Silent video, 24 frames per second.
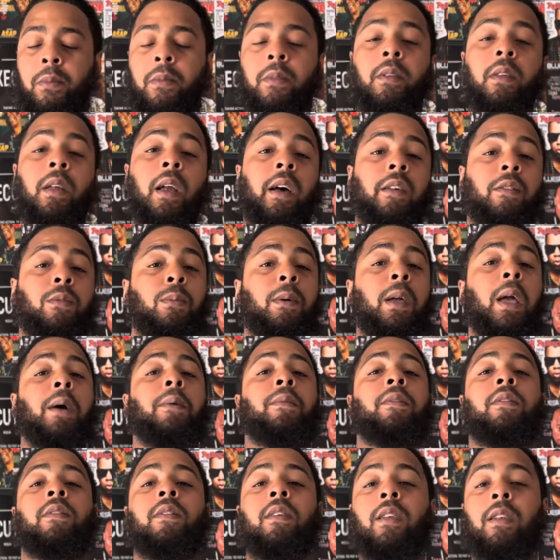yes, we have
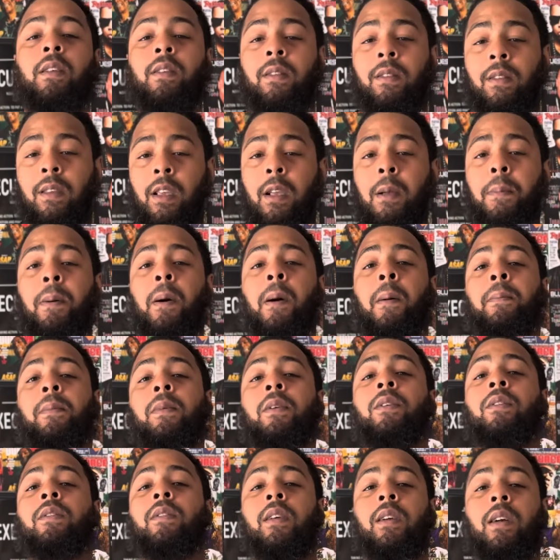seen Sieg put
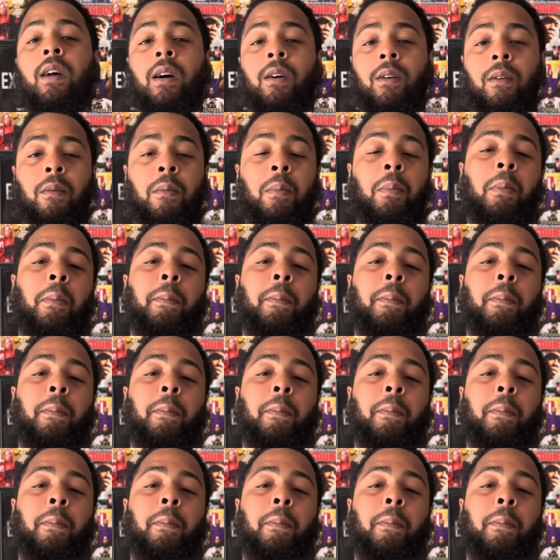music out.